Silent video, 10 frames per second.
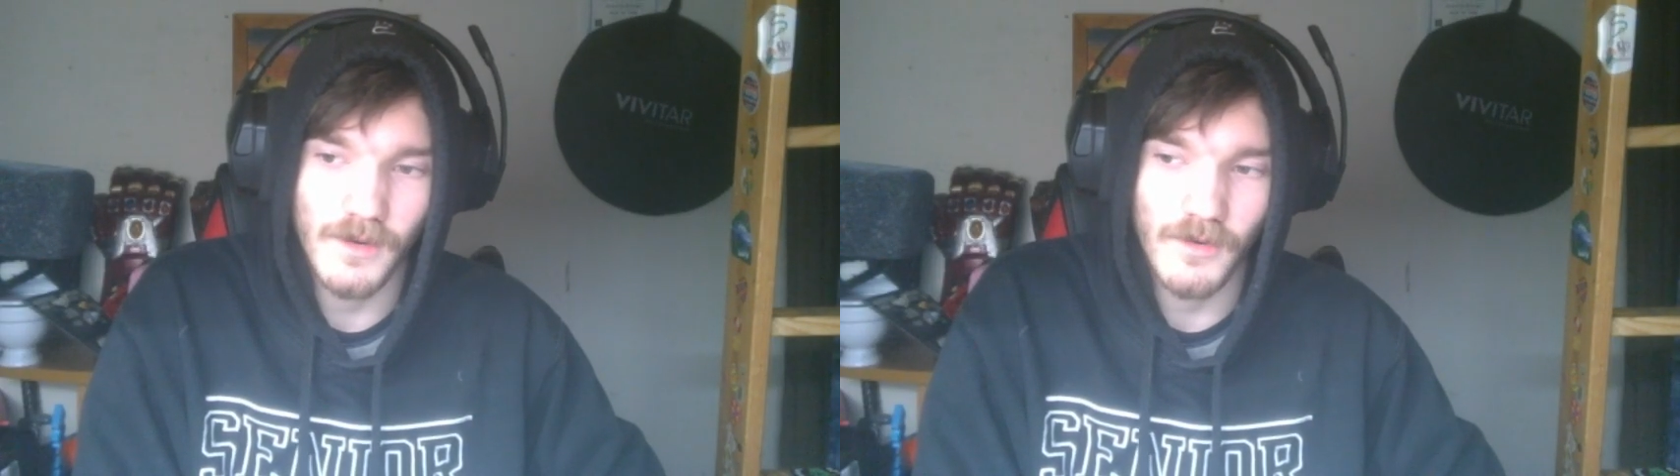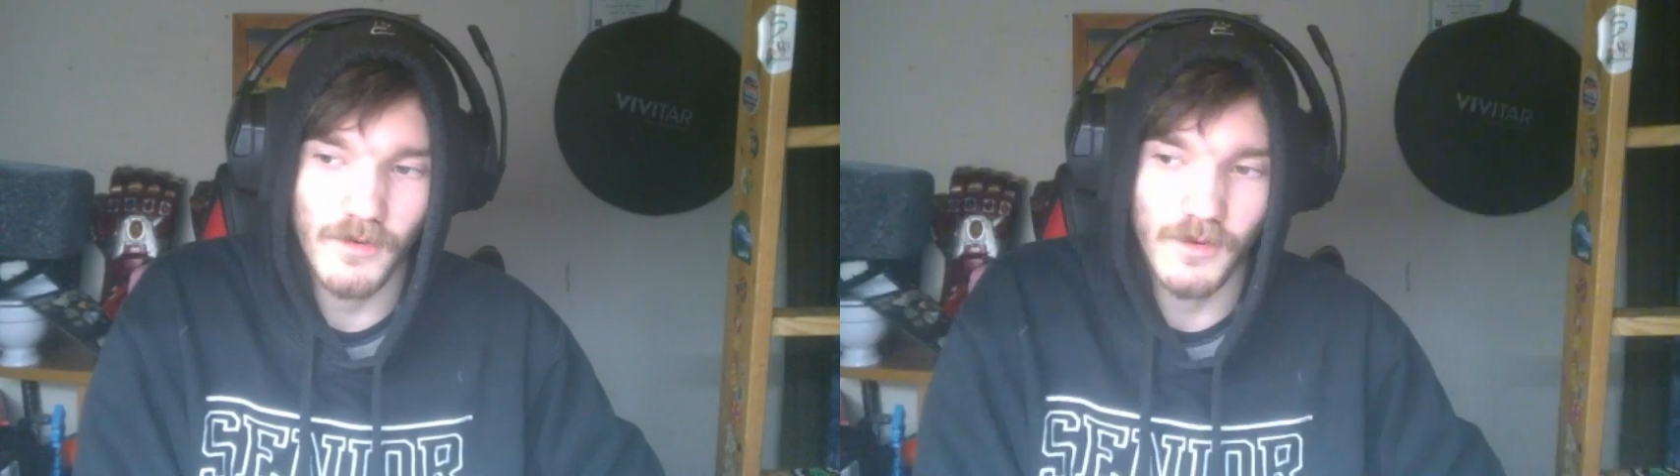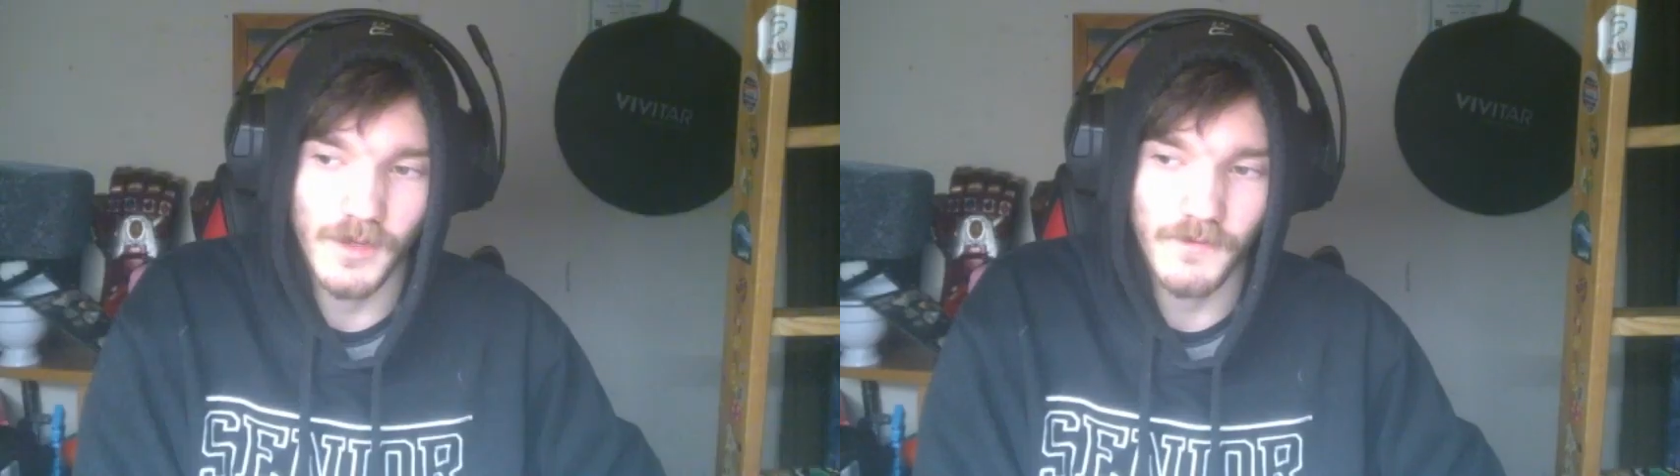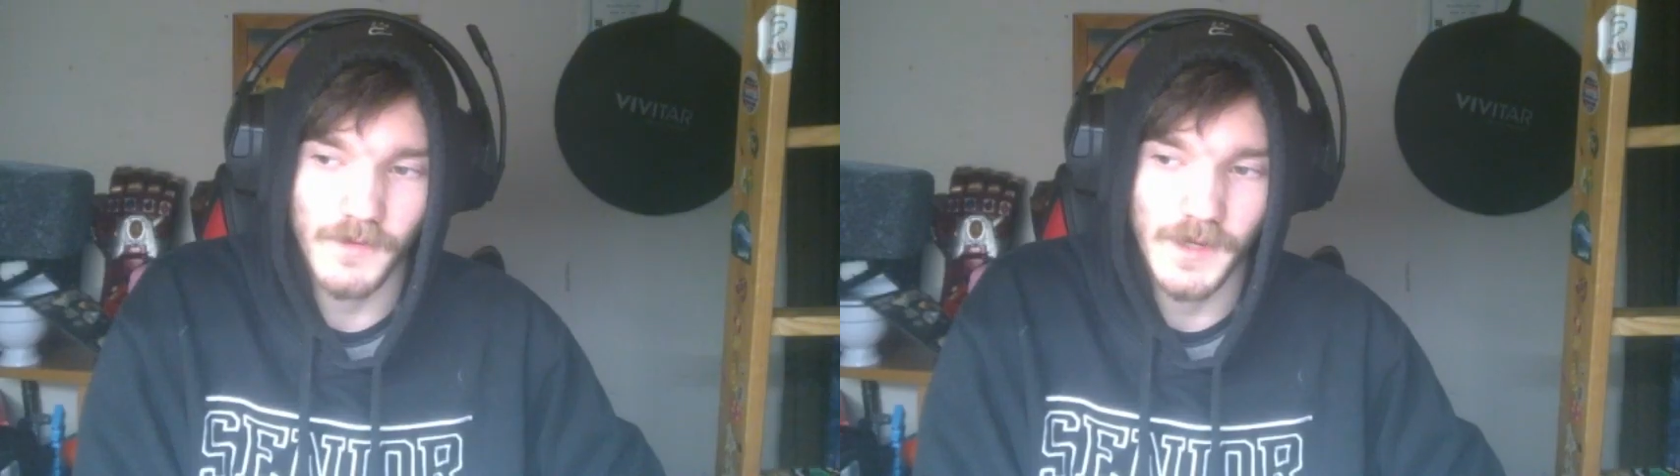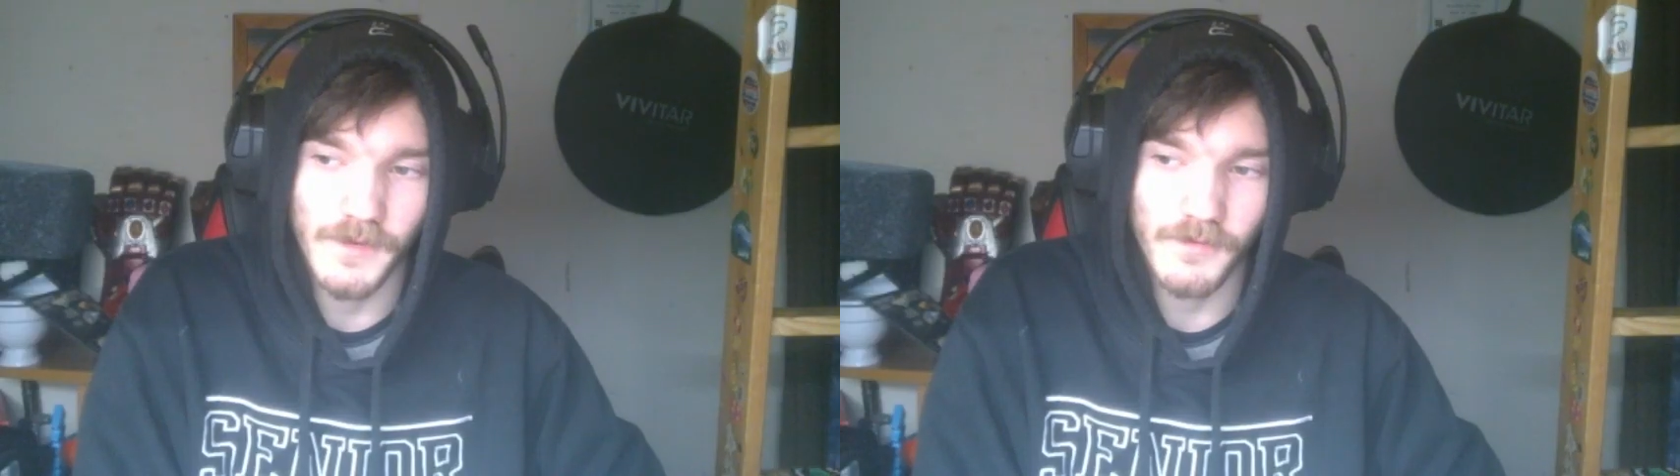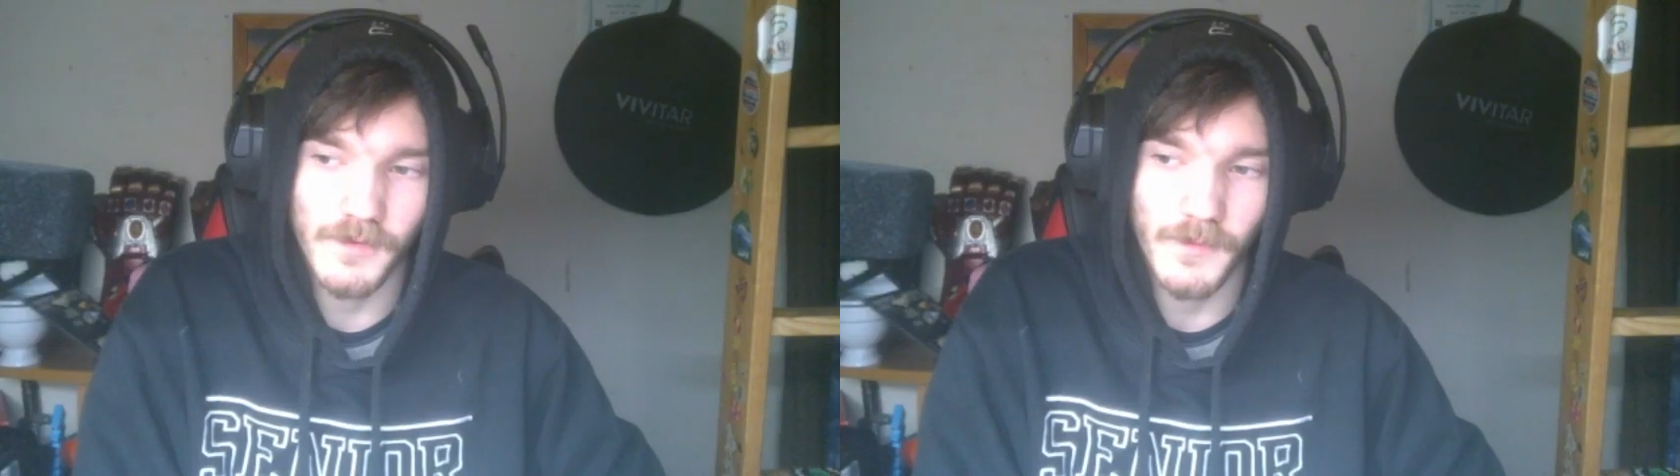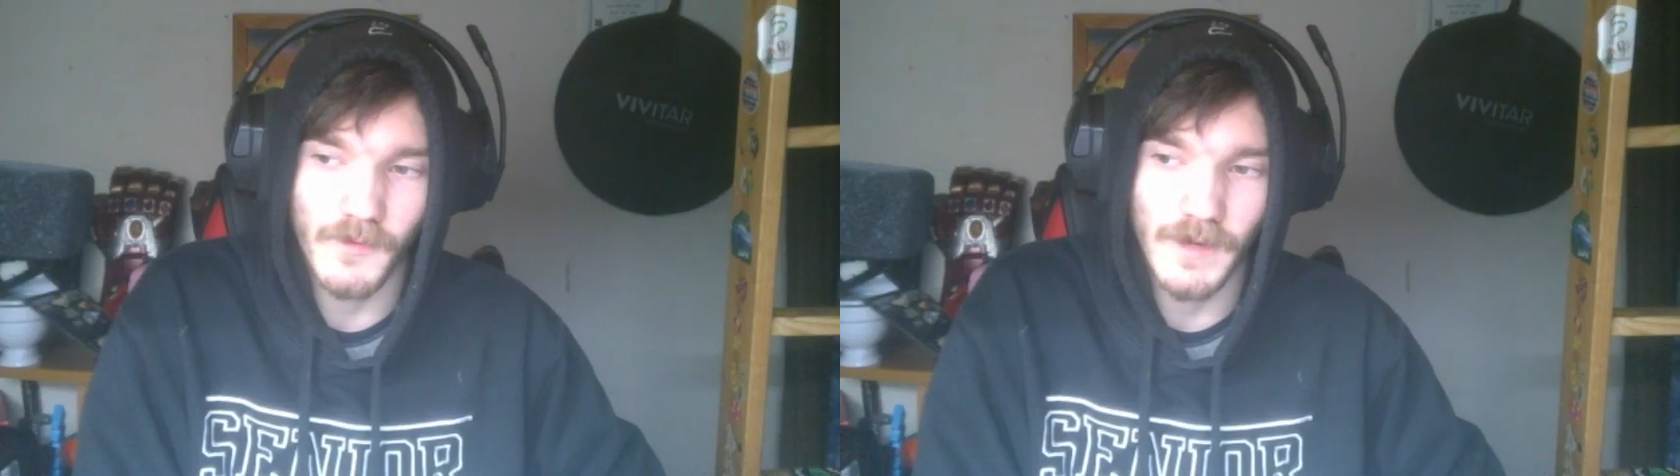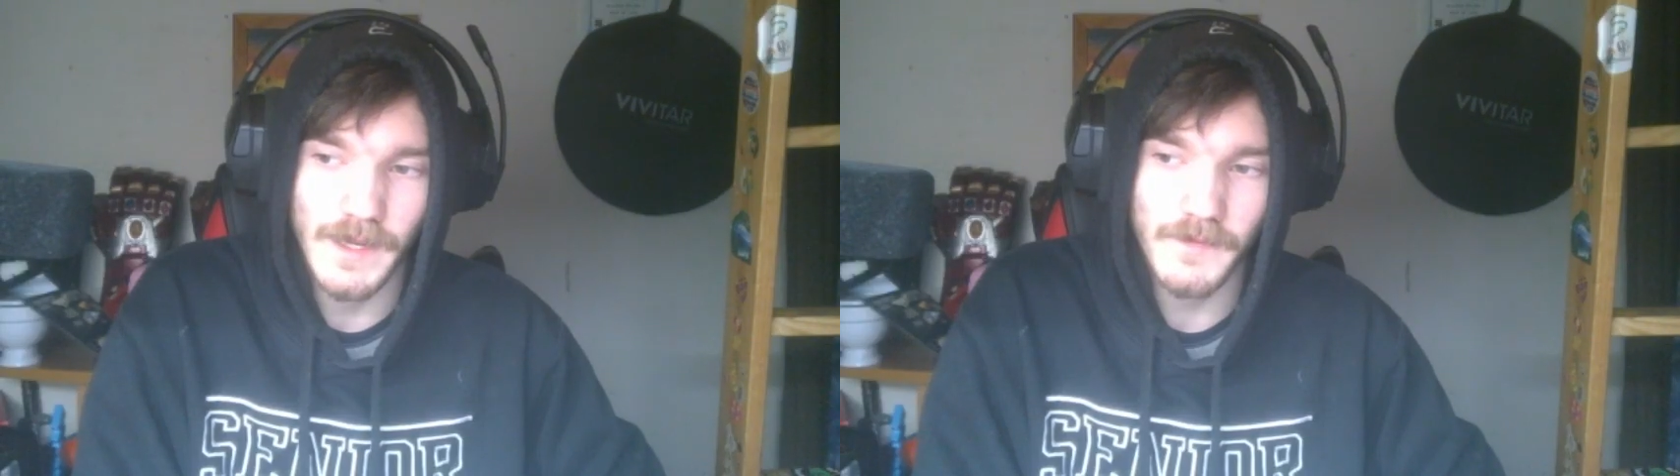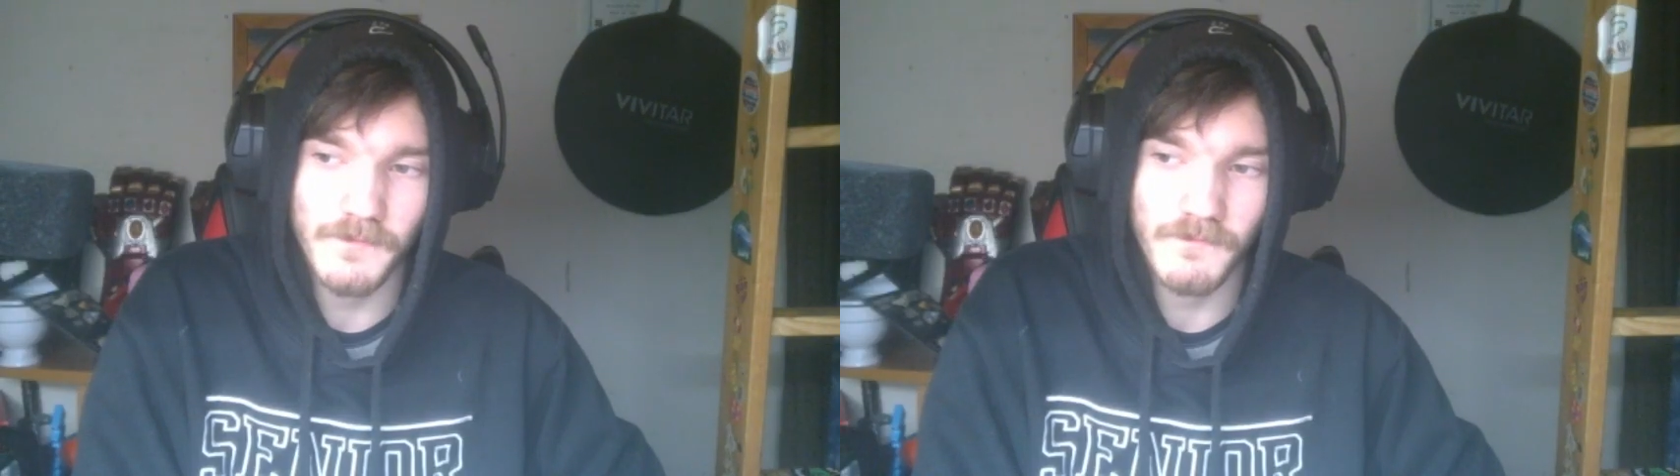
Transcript: or if we threw them away.